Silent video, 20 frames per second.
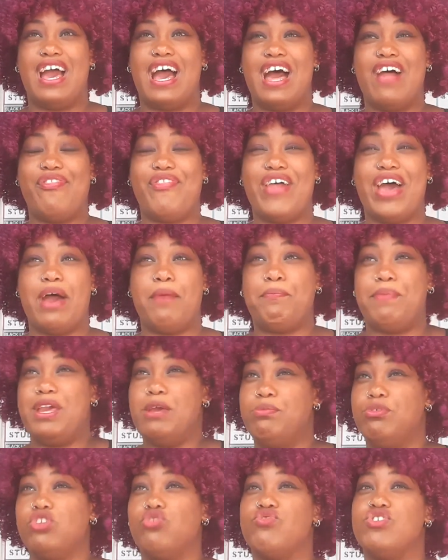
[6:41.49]
and that
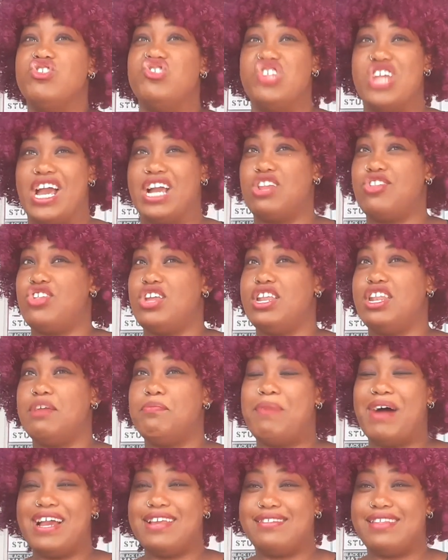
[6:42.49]
people's rejection of
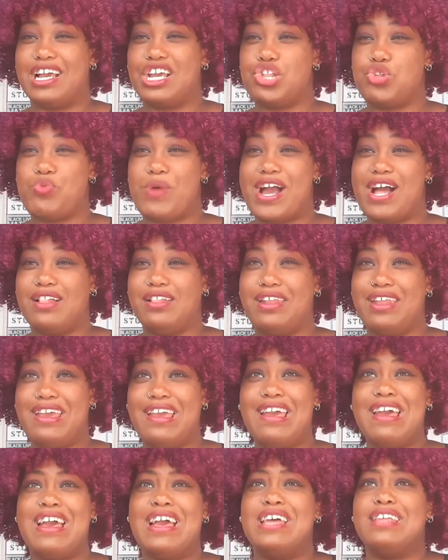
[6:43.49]
bisexuality
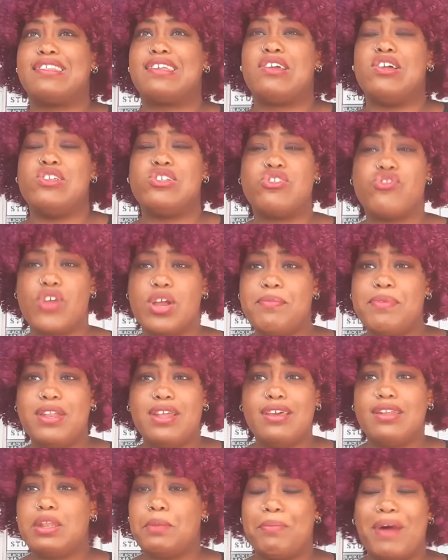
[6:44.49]
is
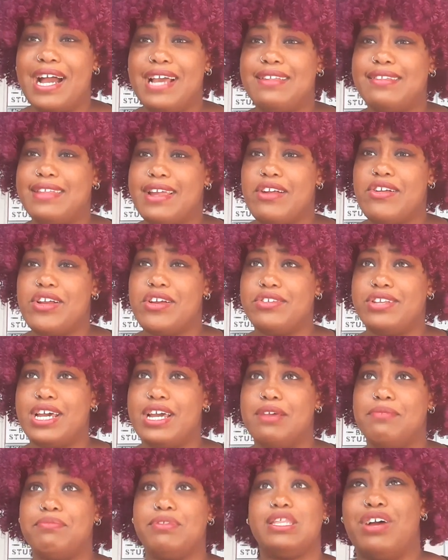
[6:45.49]
contributing to bi
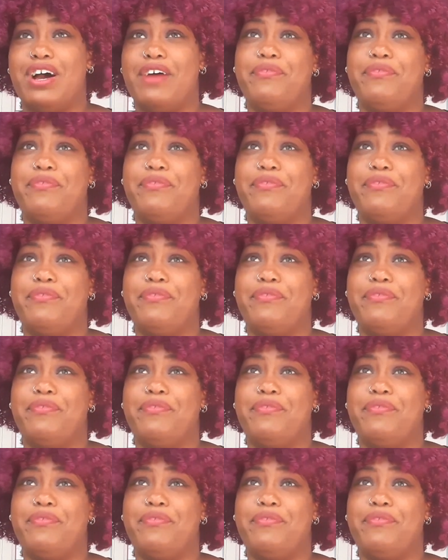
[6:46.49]
stereotypes.